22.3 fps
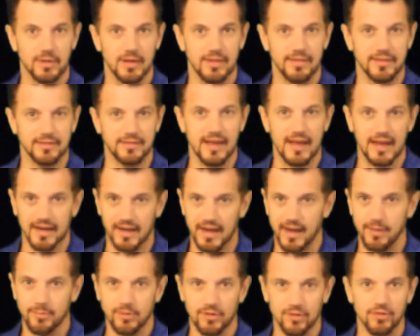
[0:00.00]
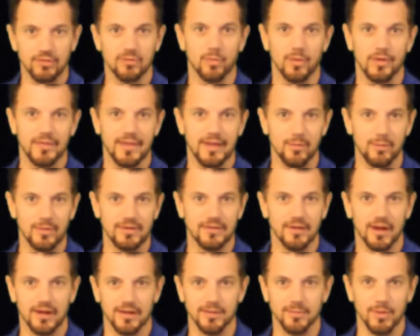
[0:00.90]
Okay? The tachometer is one that we
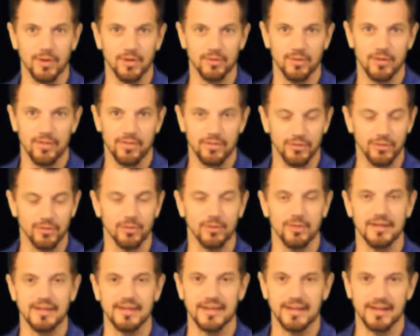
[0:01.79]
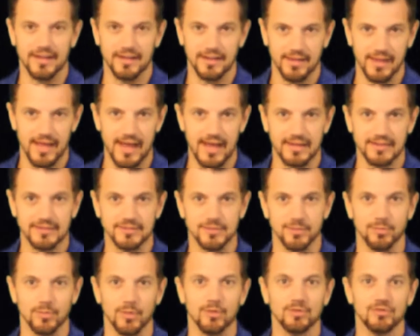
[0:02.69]
talk about thoroughly in class,
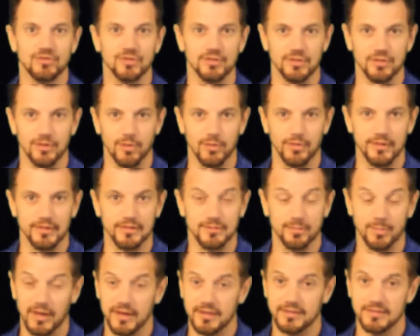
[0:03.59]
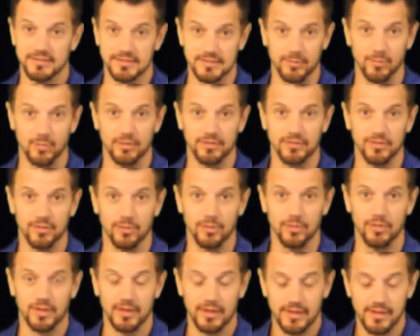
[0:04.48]
so most should know this, but some will
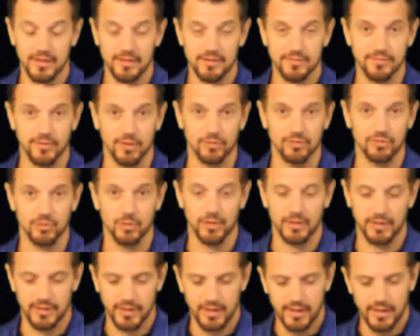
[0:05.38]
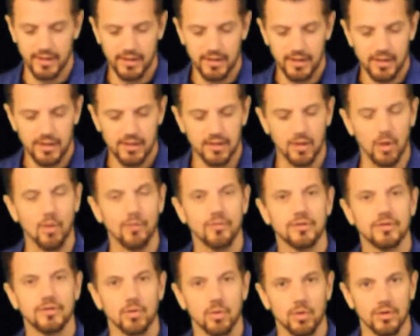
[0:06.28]
still fall short. Go
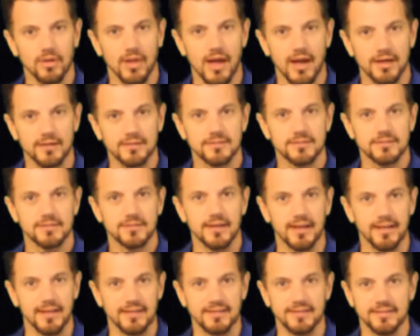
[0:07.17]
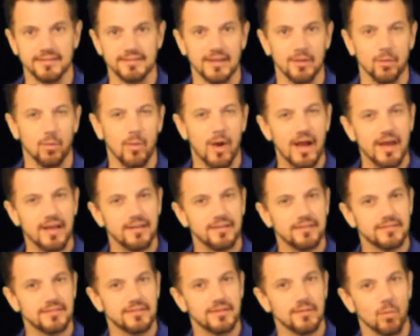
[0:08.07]
over door locks. I like to say, why
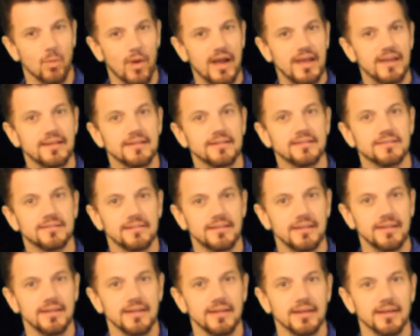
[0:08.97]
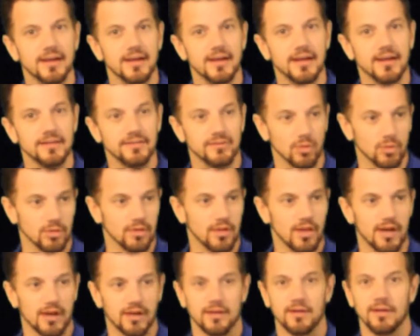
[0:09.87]
is the door
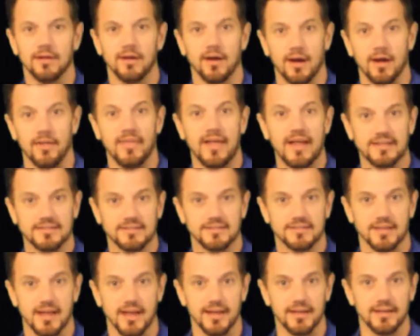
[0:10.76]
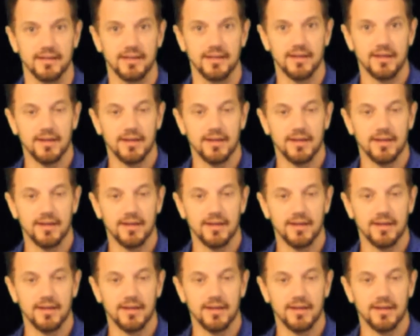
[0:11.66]
lock on that side?